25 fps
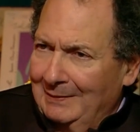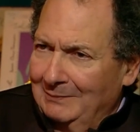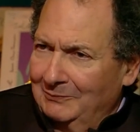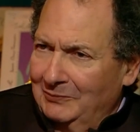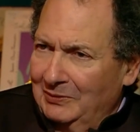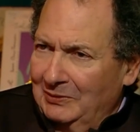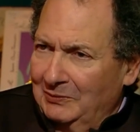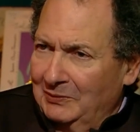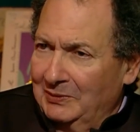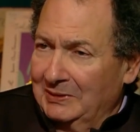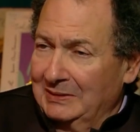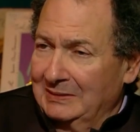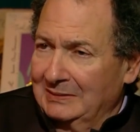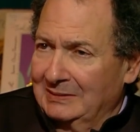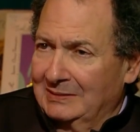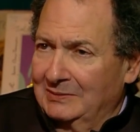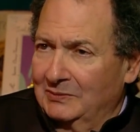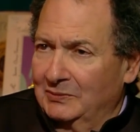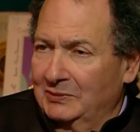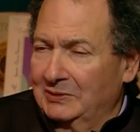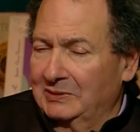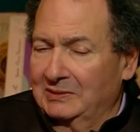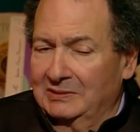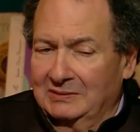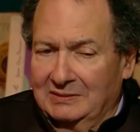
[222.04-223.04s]

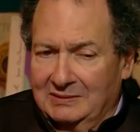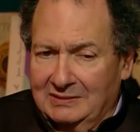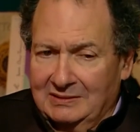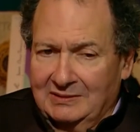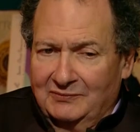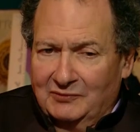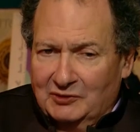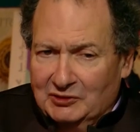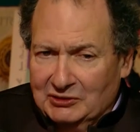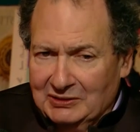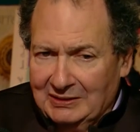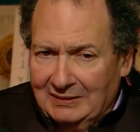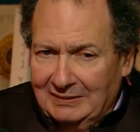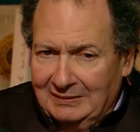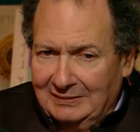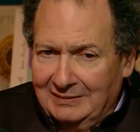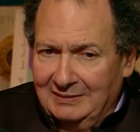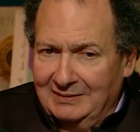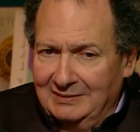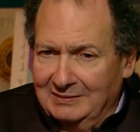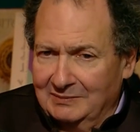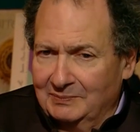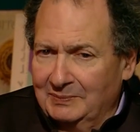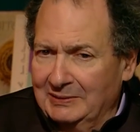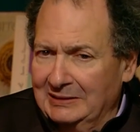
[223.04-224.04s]
whereas civil society
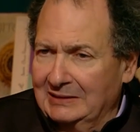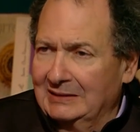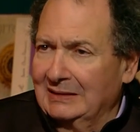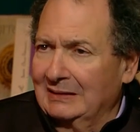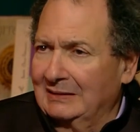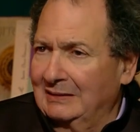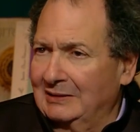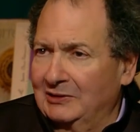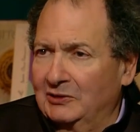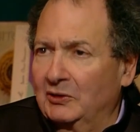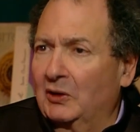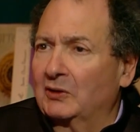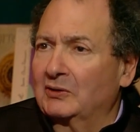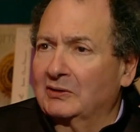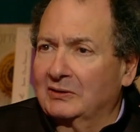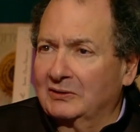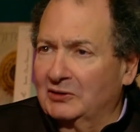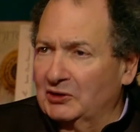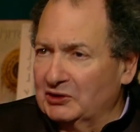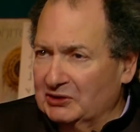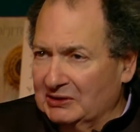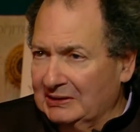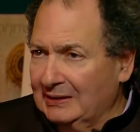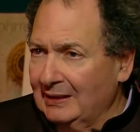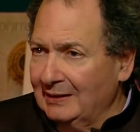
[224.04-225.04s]
is basically not the
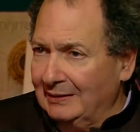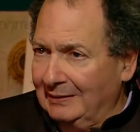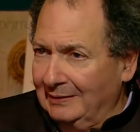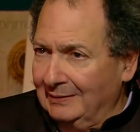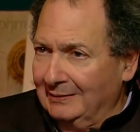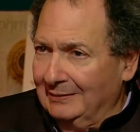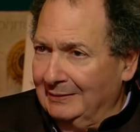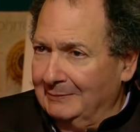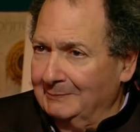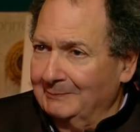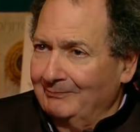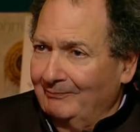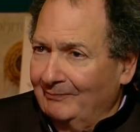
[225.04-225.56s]
state,